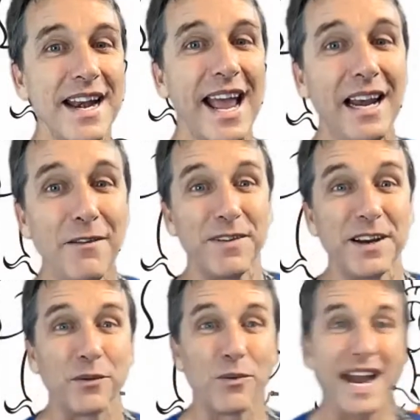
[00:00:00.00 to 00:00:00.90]
an
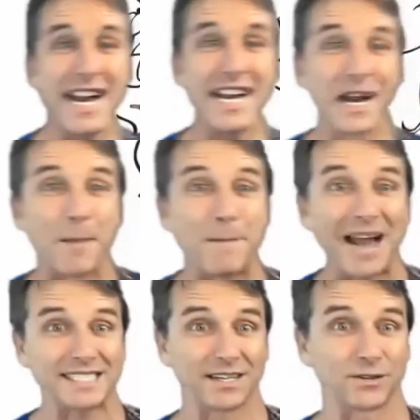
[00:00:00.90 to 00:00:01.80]
elephant riding on a
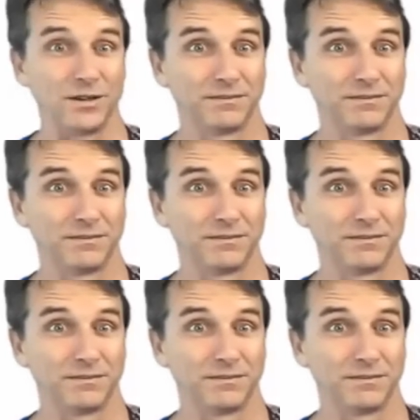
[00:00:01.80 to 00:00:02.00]
bicycle.